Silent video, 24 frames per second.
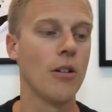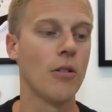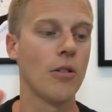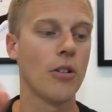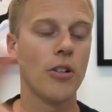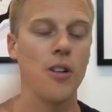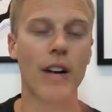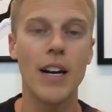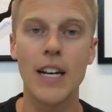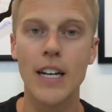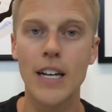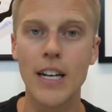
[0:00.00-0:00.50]

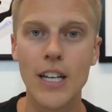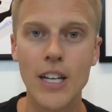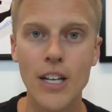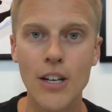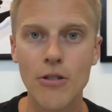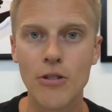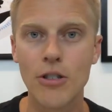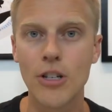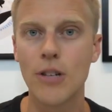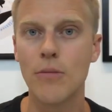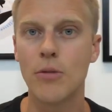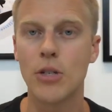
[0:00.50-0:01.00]
creating a
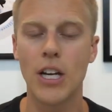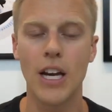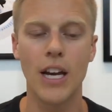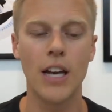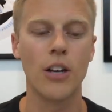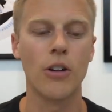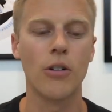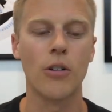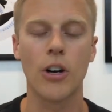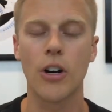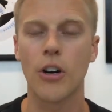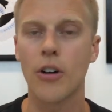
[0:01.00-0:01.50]
YouTube
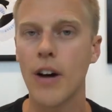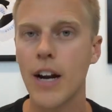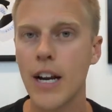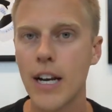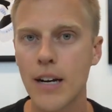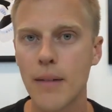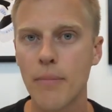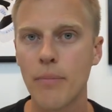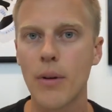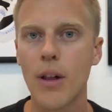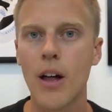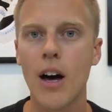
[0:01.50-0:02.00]
channel or
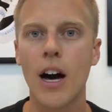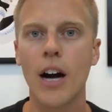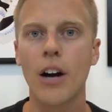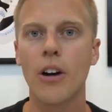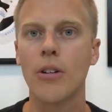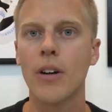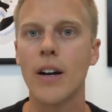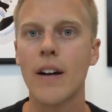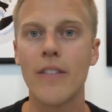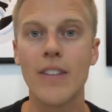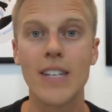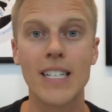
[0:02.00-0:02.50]
creating a blog
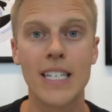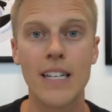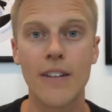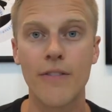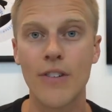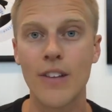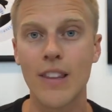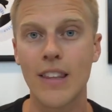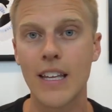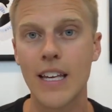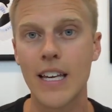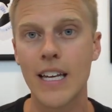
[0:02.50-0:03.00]
or any of these
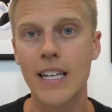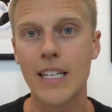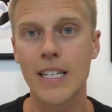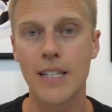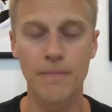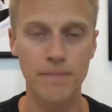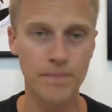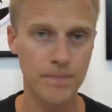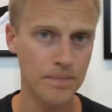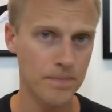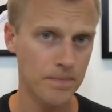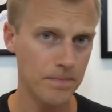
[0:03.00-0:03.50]
different things,
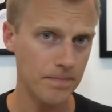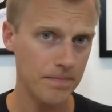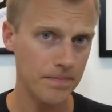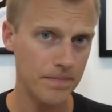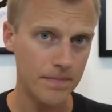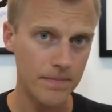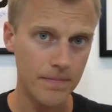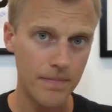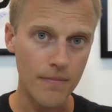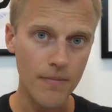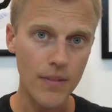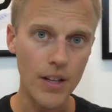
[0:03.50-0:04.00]

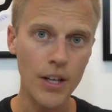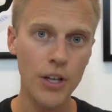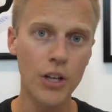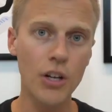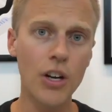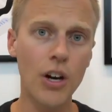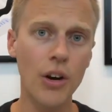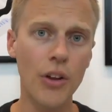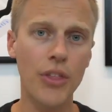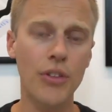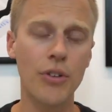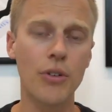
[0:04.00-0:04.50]

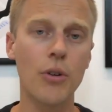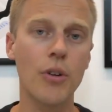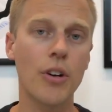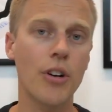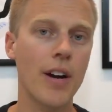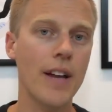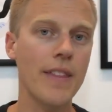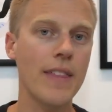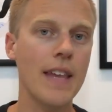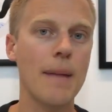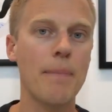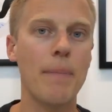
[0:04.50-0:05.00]
you go through,
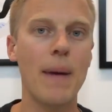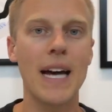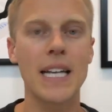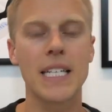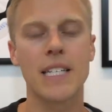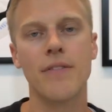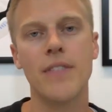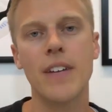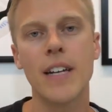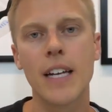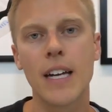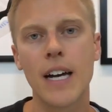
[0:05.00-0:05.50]
create that
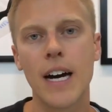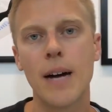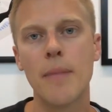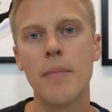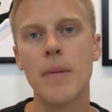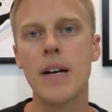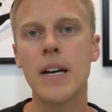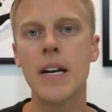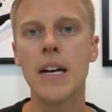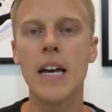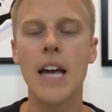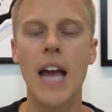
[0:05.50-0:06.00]
passive
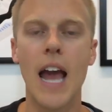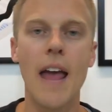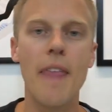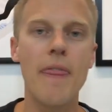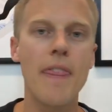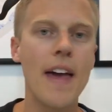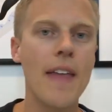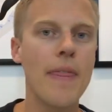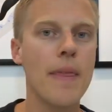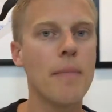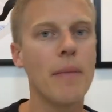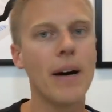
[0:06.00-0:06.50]
income,
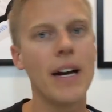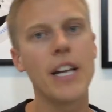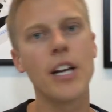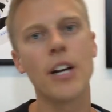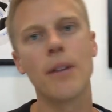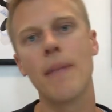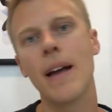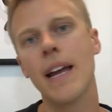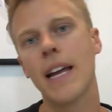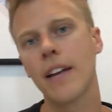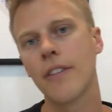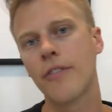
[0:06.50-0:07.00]
and then the money
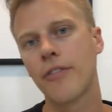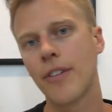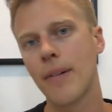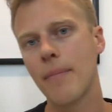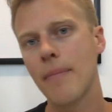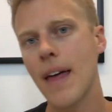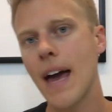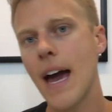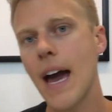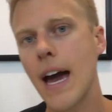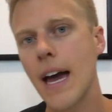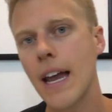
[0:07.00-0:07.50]
you're making
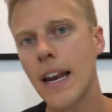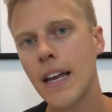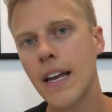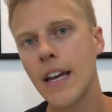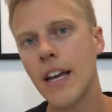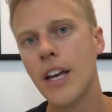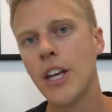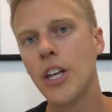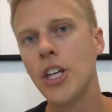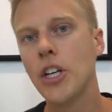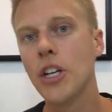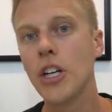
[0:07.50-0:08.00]
from that,
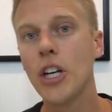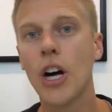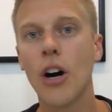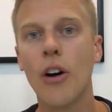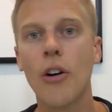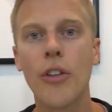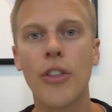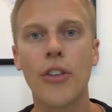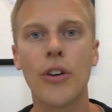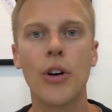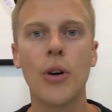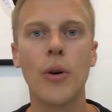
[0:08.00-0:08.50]
you can
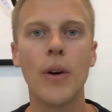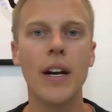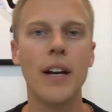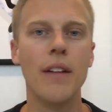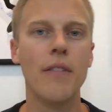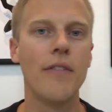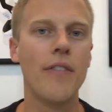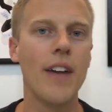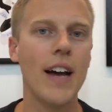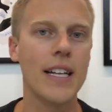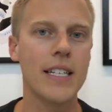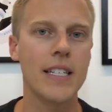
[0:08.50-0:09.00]
go through and
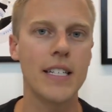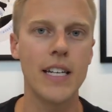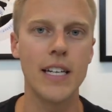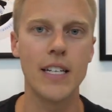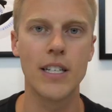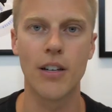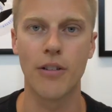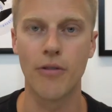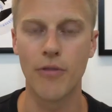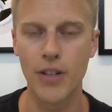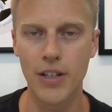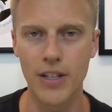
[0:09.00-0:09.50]
invest
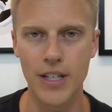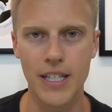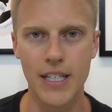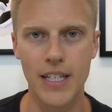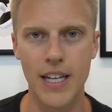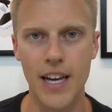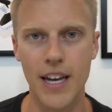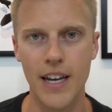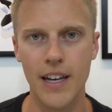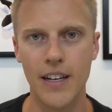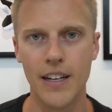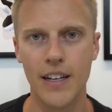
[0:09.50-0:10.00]
into real
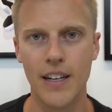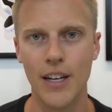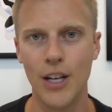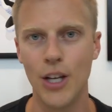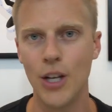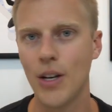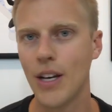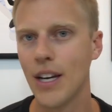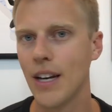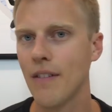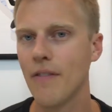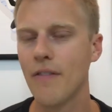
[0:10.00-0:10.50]
estate.
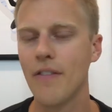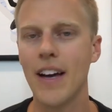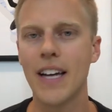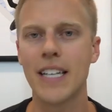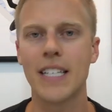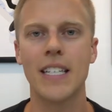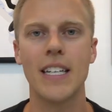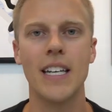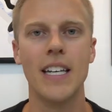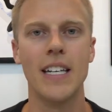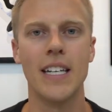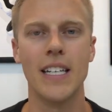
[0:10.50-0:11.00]
You can
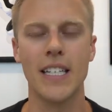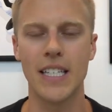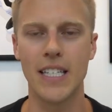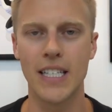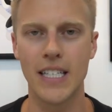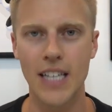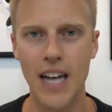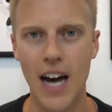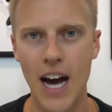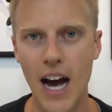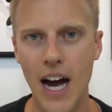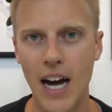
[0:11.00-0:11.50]
invest into
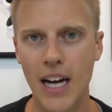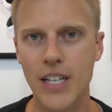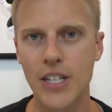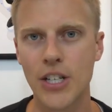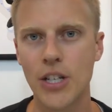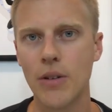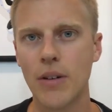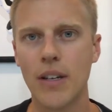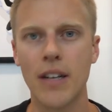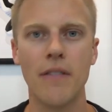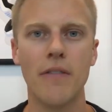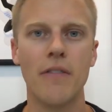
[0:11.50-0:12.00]

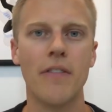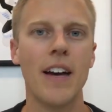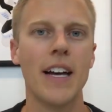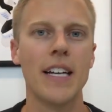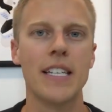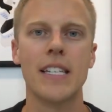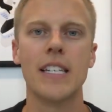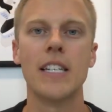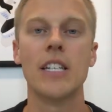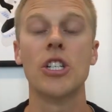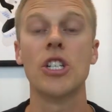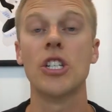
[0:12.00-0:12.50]
stocks. You can
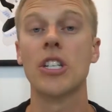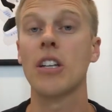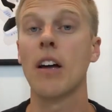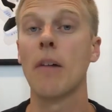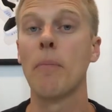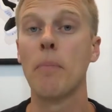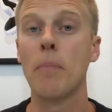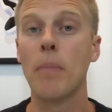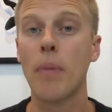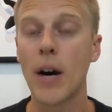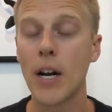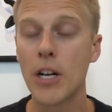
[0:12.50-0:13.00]
invest in just
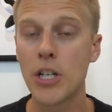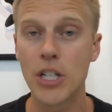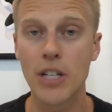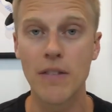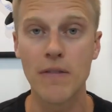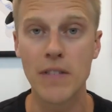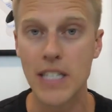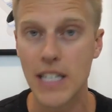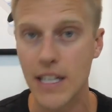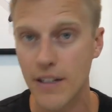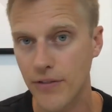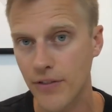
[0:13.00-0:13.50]
a bunch
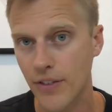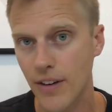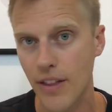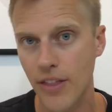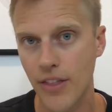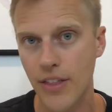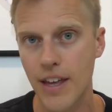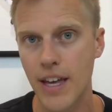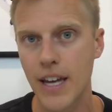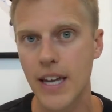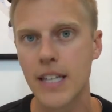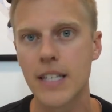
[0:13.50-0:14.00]
of
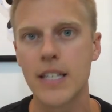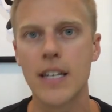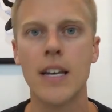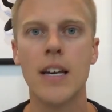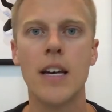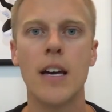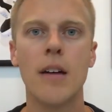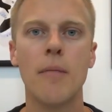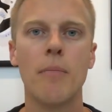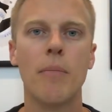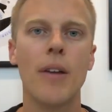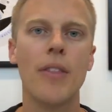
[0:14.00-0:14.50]
different things.
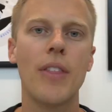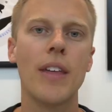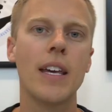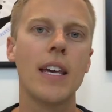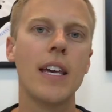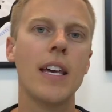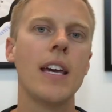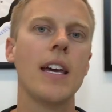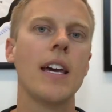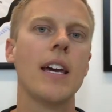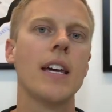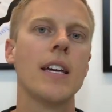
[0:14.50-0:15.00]
But the
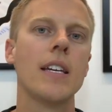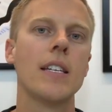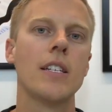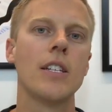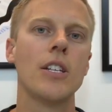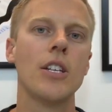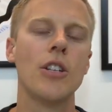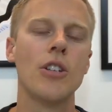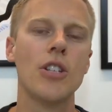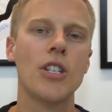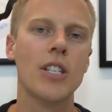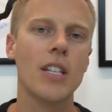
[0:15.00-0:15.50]
key
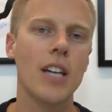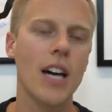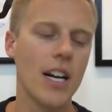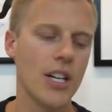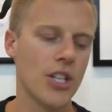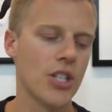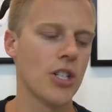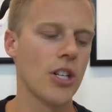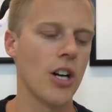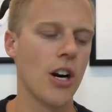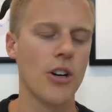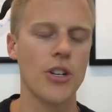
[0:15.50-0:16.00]
is you just got
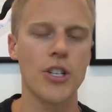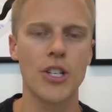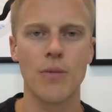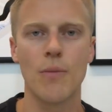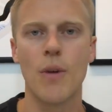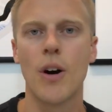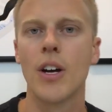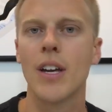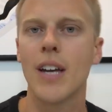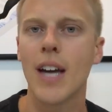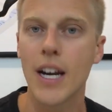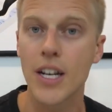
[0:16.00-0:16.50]
to start
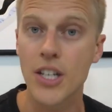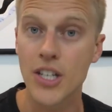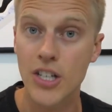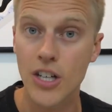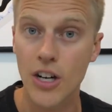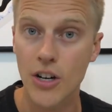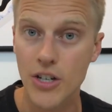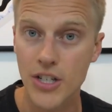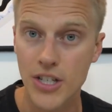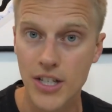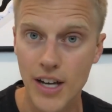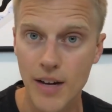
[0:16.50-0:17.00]
small. You got to
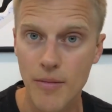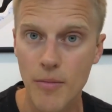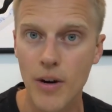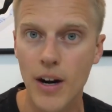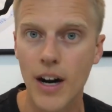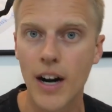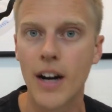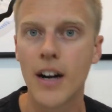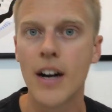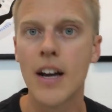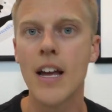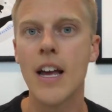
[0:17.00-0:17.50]
start
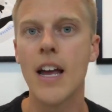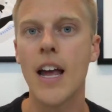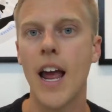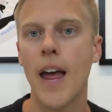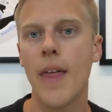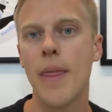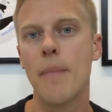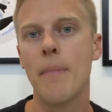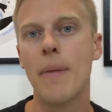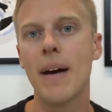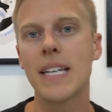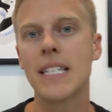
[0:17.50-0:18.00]
somewhere,
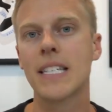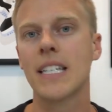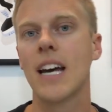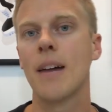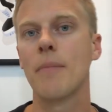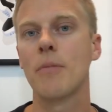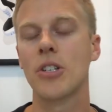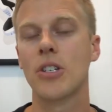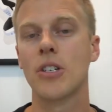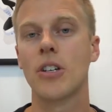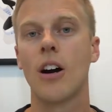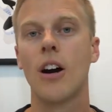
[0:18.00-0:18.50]
and the best
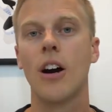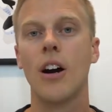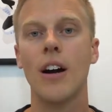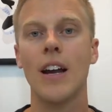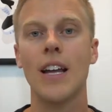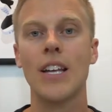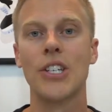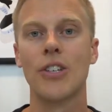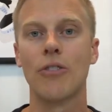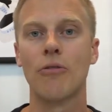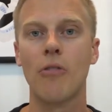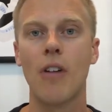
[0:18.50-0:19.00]
time to
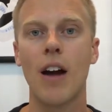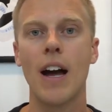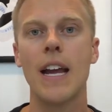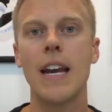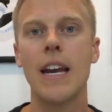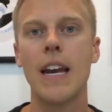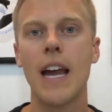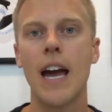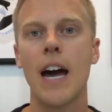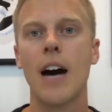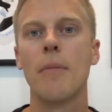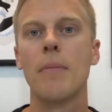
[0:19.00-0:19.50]
start is
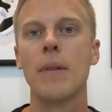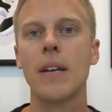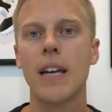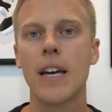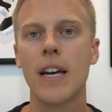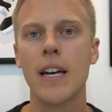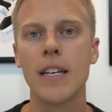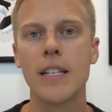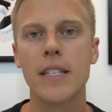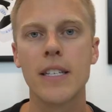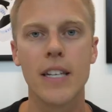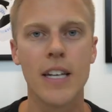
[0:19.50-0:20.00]
right now,
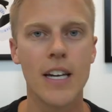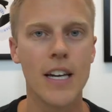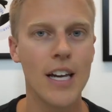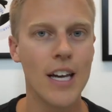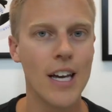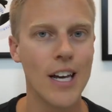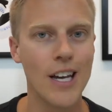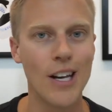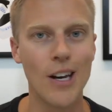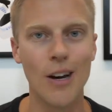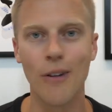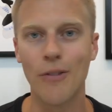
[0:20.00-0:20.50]
because
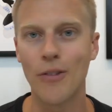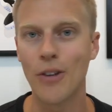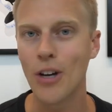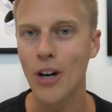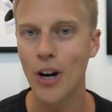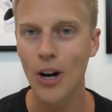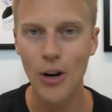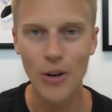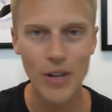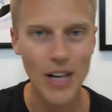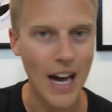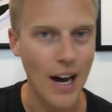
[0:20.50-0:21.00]
if you
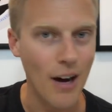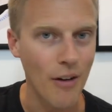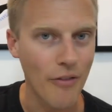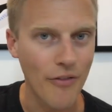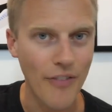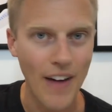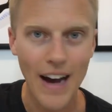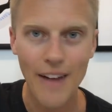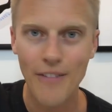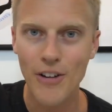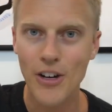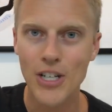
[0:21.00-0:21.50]
go down
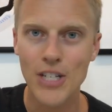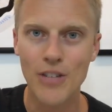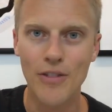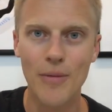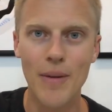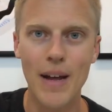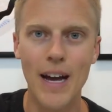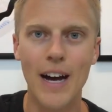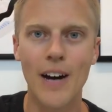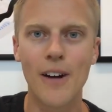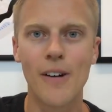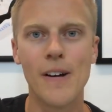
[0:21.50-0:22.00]
5 years
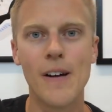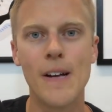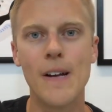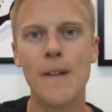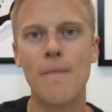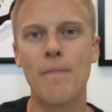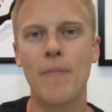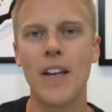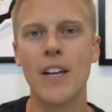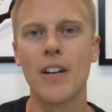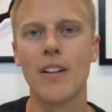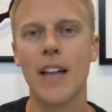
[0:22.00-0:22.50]
from now
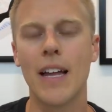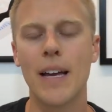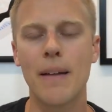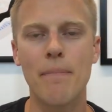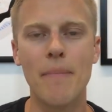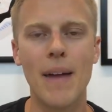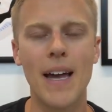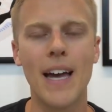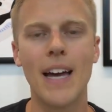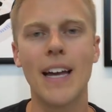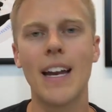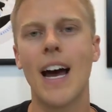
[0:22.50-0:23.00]
and you're
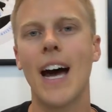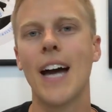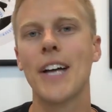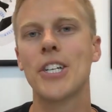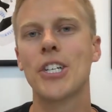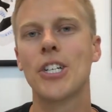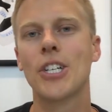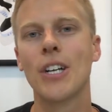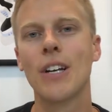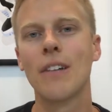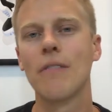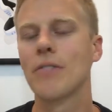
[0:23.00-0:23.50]
like, man, I
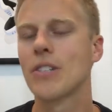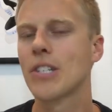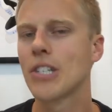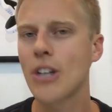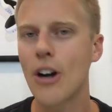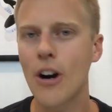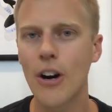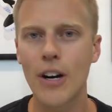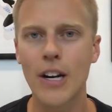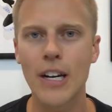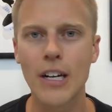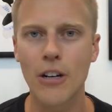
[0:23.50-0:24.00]
should have
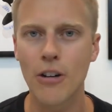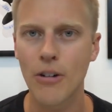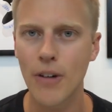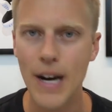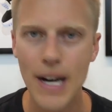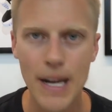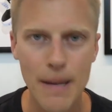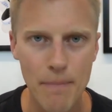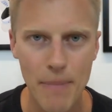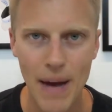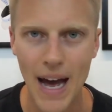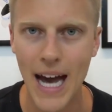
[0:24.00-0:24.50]
started
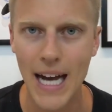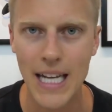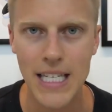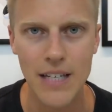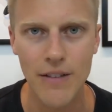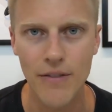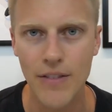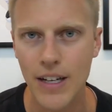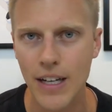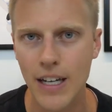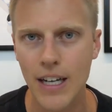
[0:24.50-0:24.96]
creating passive